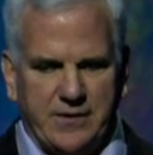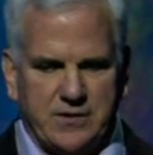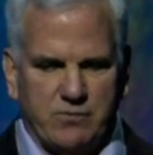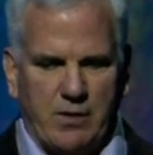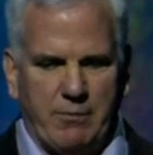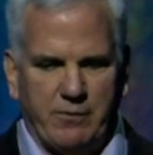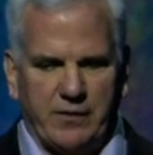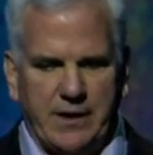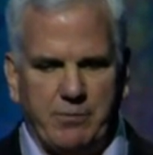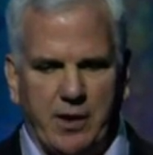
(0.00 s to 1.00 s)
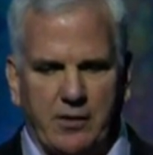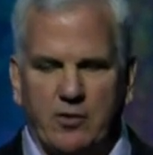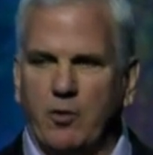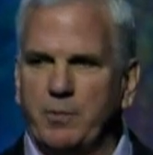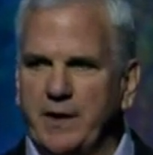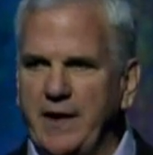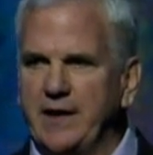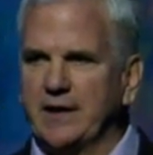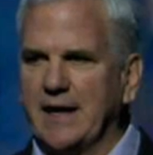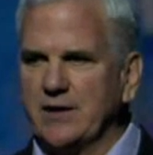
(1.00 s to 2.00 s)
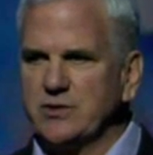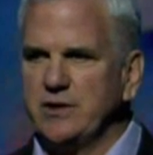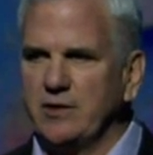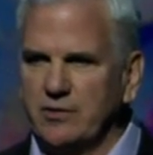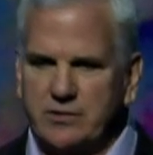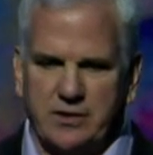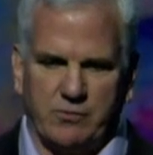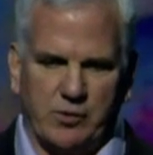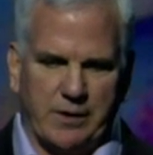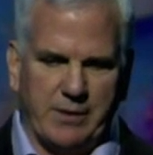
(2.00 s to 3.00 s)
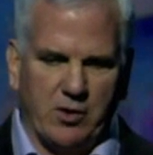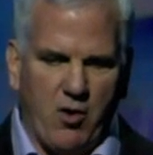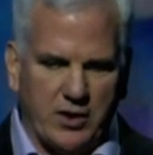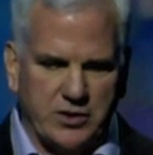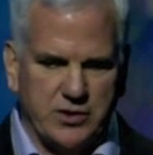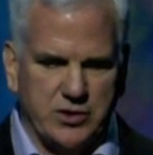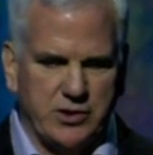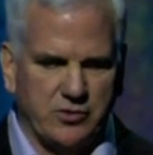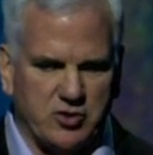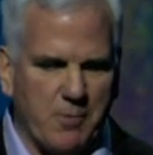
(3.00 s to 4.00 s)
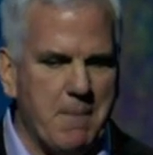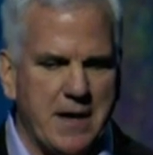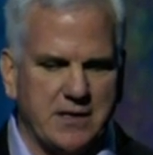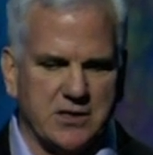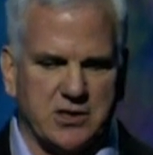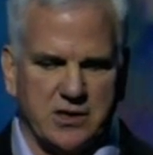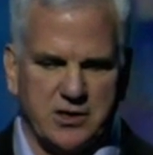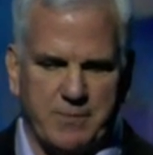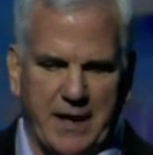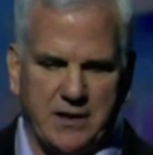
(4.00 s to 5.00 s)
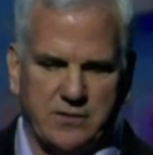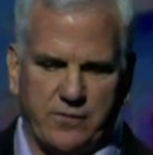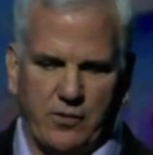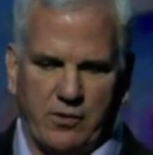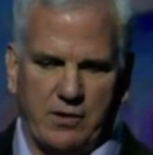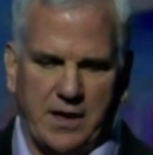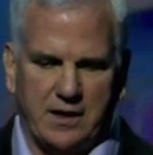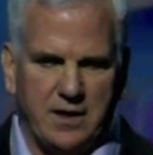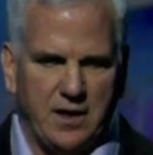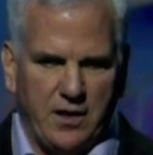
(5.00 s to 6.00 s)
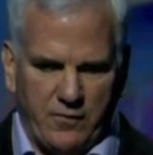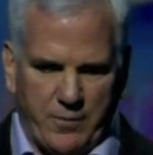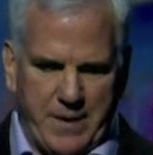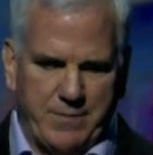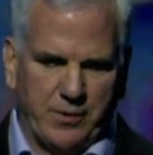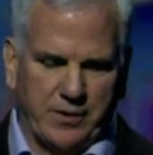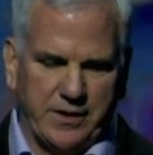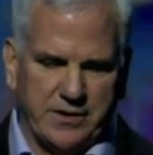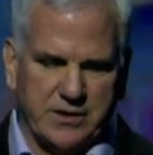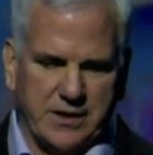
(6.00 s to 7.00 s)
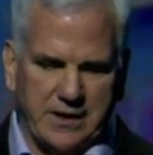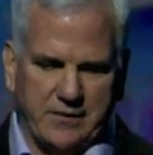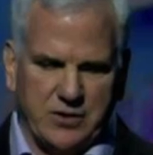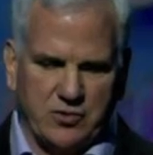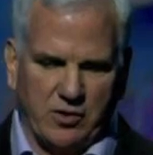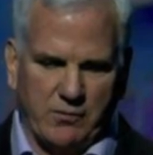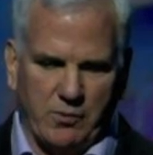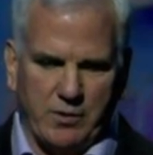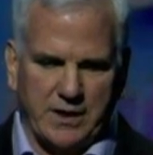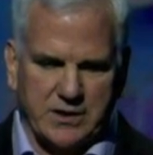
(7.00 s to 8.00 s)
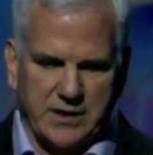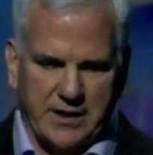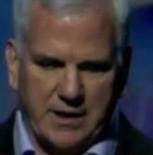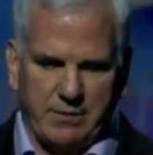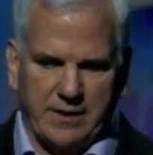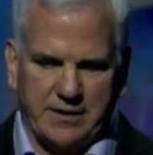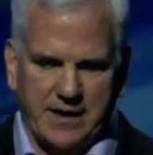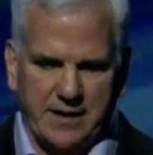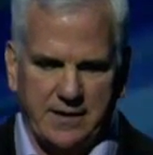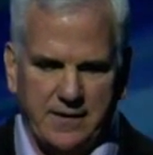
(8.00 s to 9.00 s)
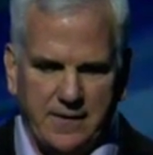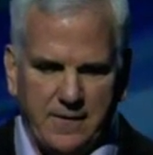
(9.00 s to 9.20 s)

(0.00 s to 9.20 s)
this Robert Vlade Park opened in the last year. It's going to really be launched this year. Tremendous space for people in the city of Detroit. We're really excited about that.